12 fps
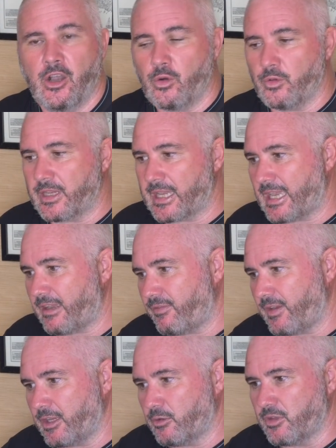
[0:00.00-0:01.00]
or the
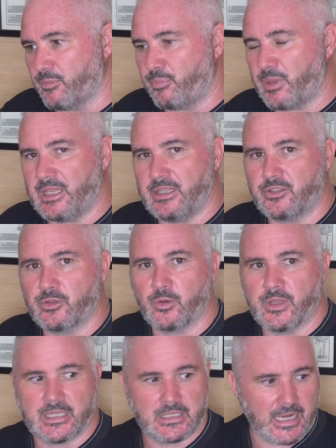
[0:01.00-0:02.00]
cafe on the beach, or
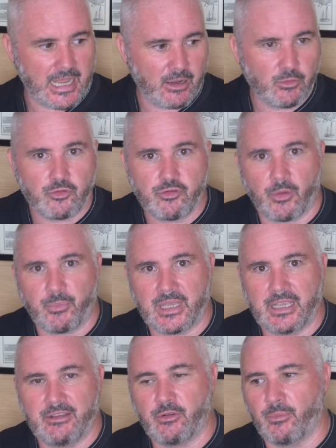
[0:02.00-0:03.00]
there's an outcrop here,